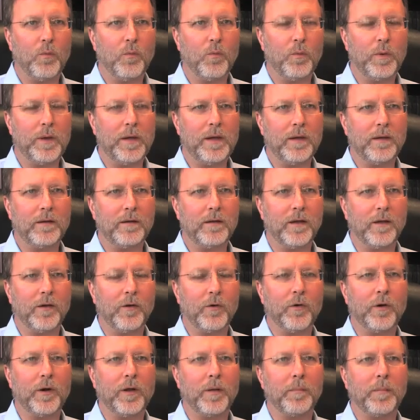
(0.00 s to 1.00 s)
We at
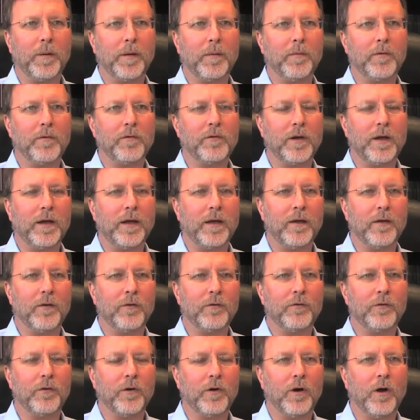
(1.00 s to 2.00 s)
Concordia Publishing
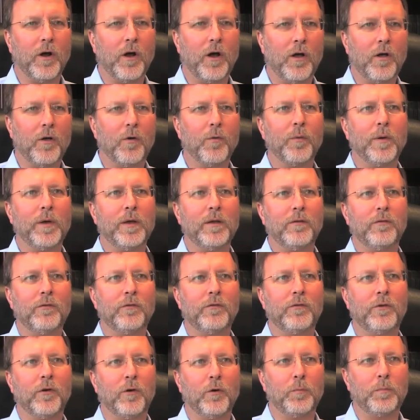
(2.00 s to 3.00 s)
House are always
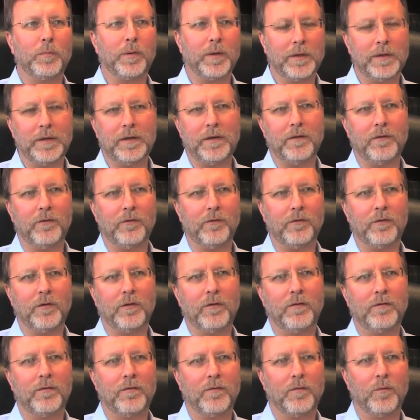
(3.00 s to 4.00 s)
so pleased
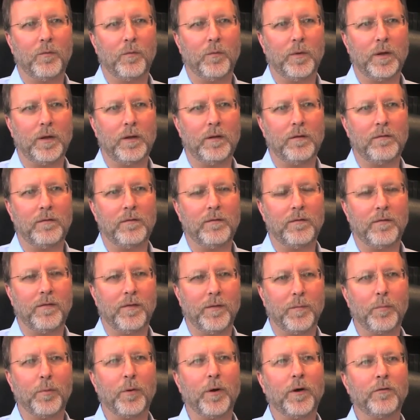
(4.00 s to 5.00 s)
when
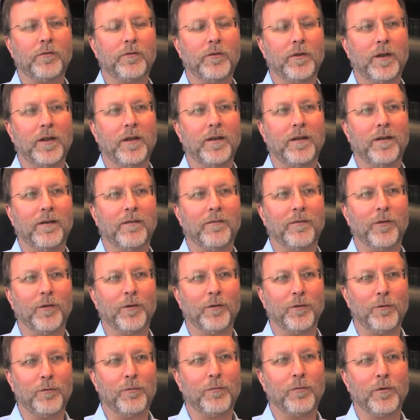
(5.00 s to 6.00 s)
the president of the
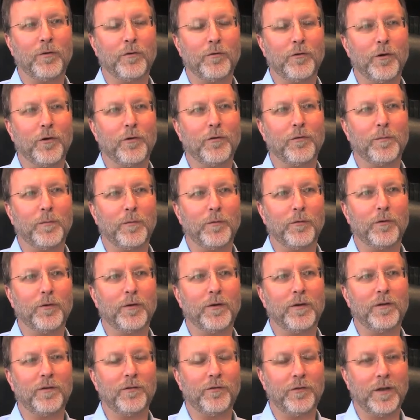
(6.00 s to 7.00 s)
Lutheran Church
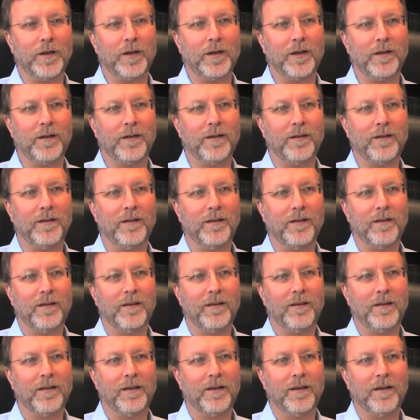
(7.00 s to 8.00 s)
Missouri Synod
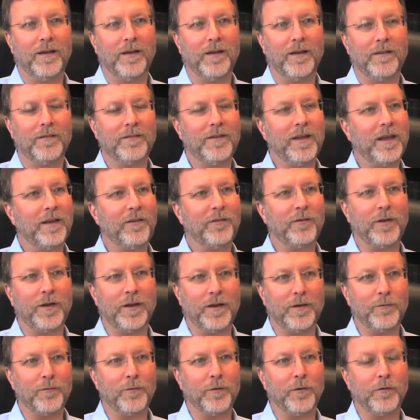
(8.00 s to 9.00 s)
uh, takes an
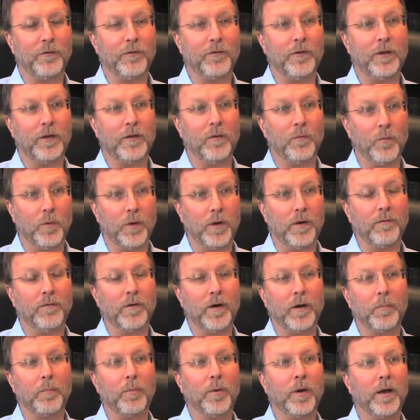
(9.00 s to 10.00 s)
interest in one of
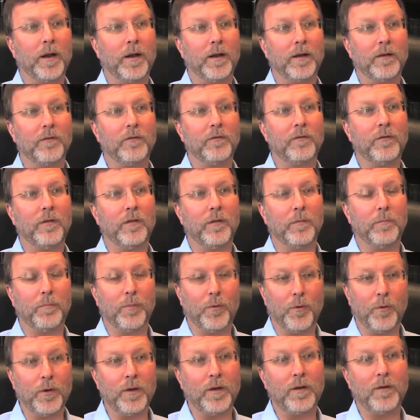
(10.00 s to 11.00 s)
our products to the
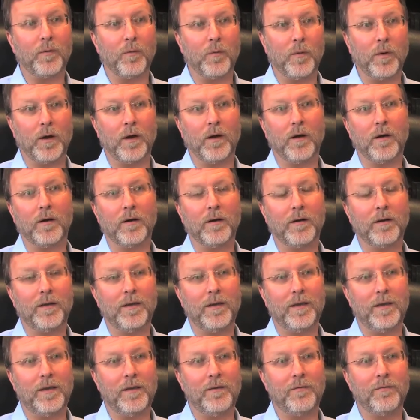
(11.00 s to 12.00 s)
point where
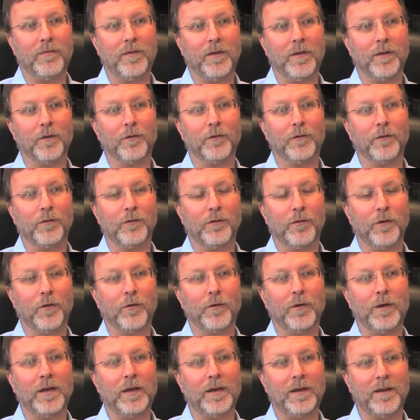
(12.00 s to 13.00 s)
he feels as though
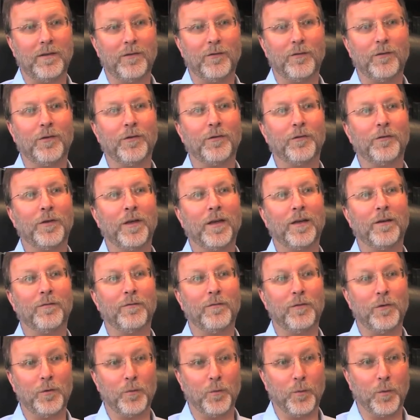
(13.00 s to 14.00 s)
he needs to say a
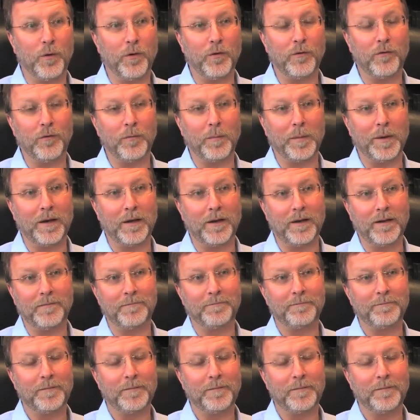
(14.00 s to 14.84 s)
few words about it.